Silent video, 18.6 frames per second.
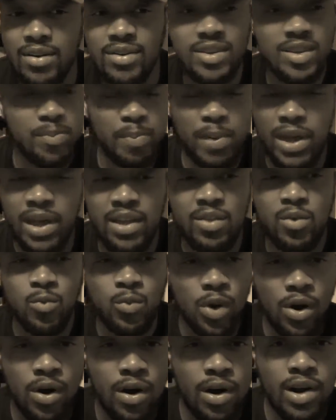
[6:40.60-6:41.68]
spent,
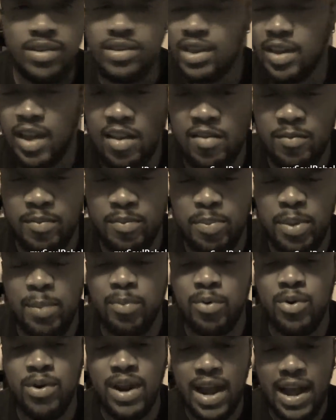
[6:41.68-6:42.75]
wars,
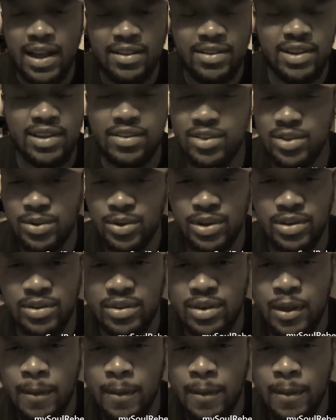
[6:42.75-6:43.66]
people reacted to it.